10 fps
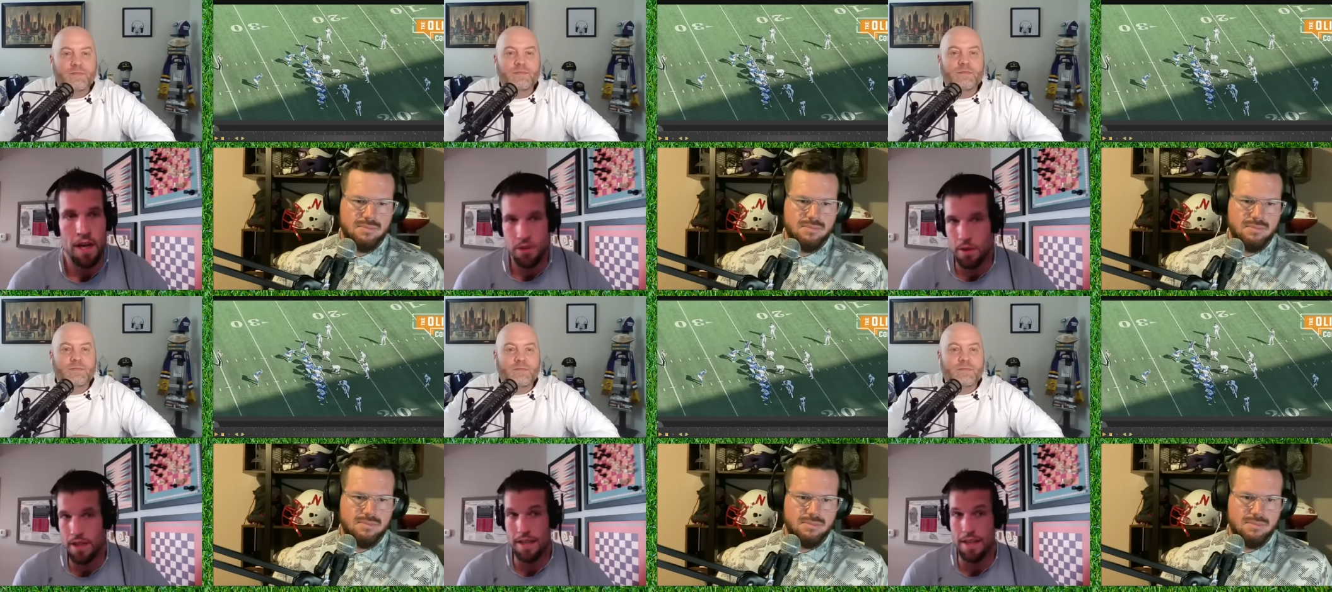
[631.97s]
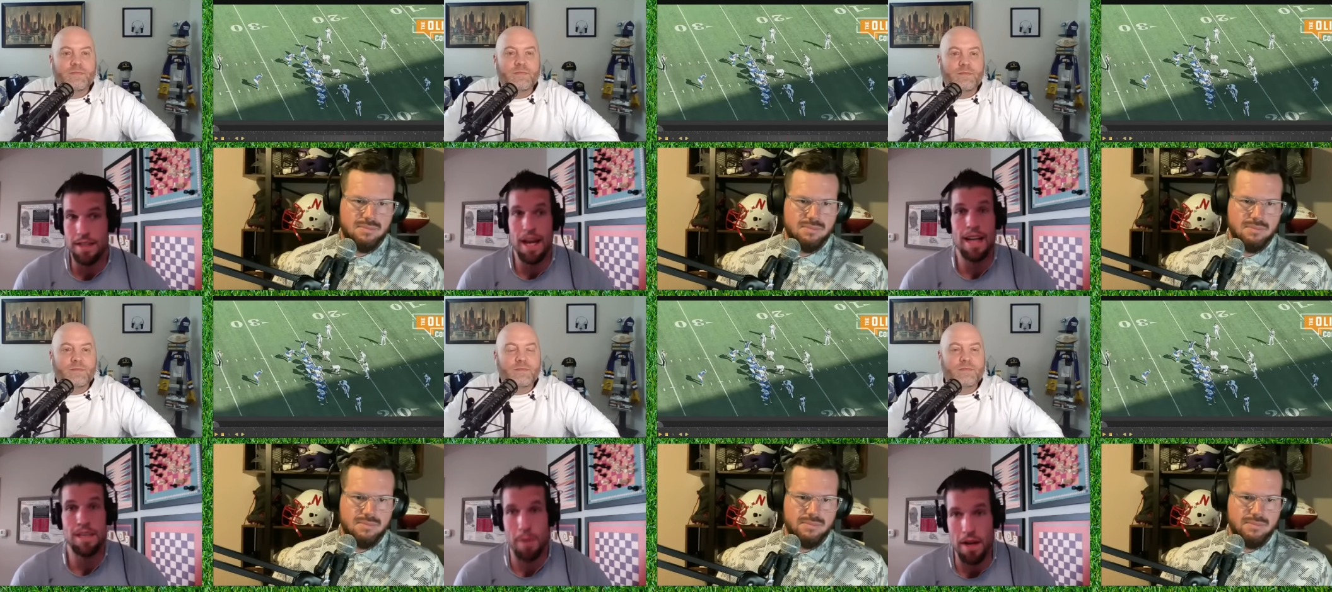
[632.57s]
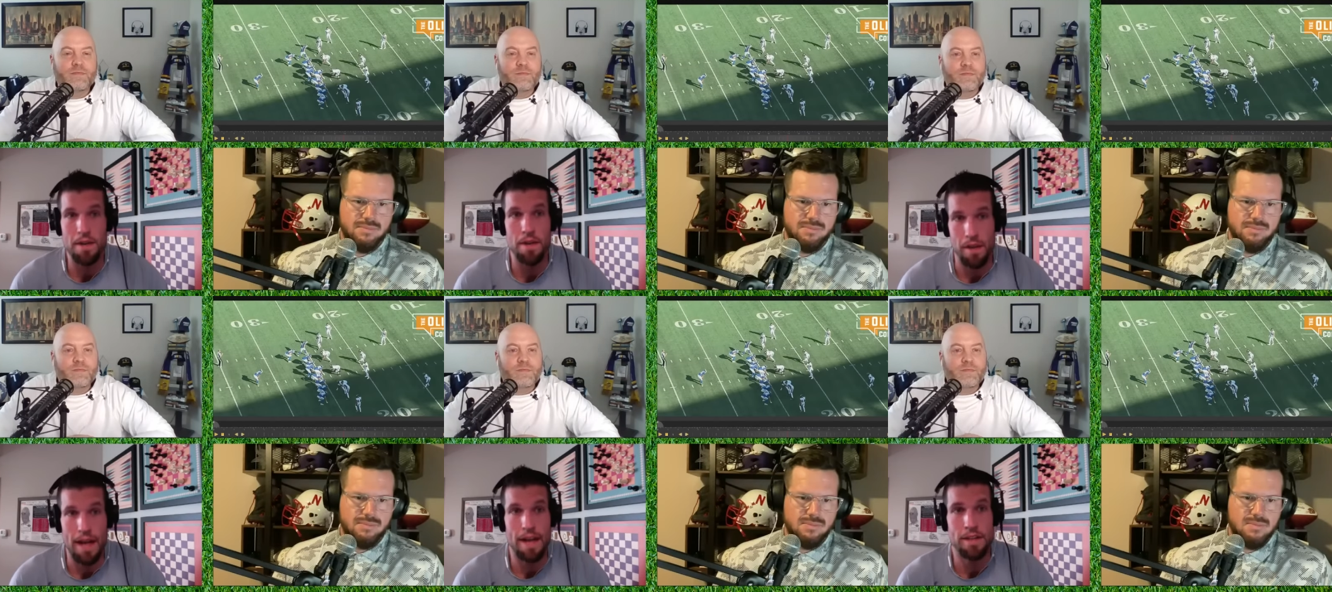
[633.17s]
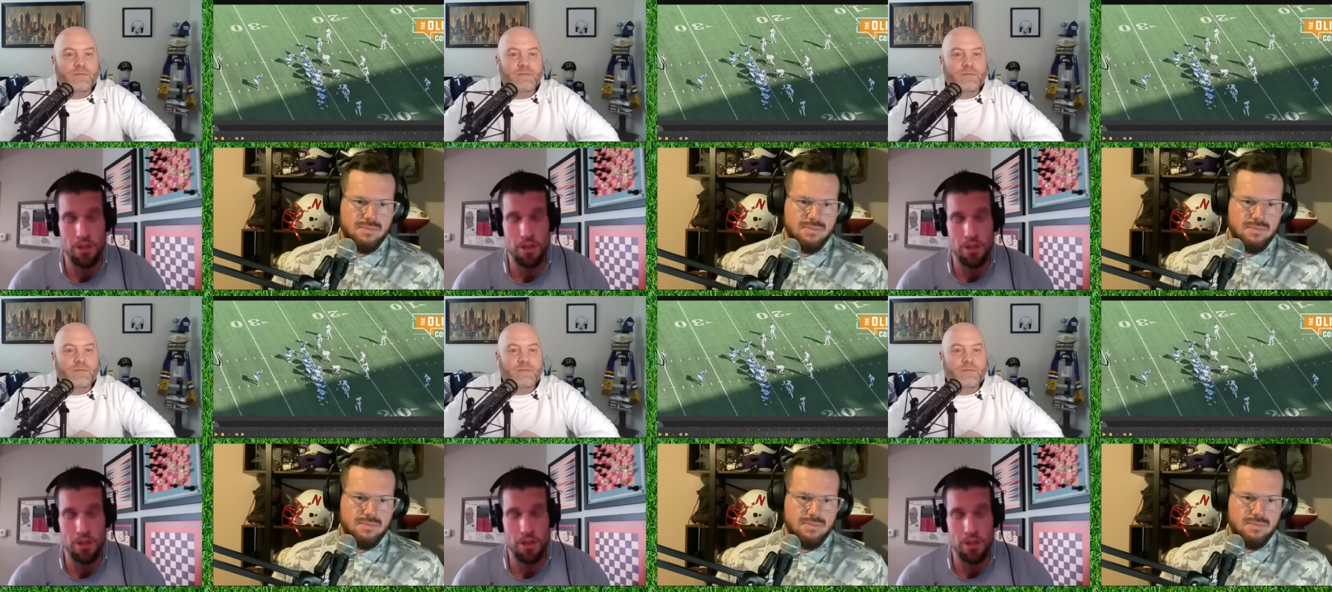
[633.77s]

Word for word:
Speaker 1: So it's like this guy's been under a lot of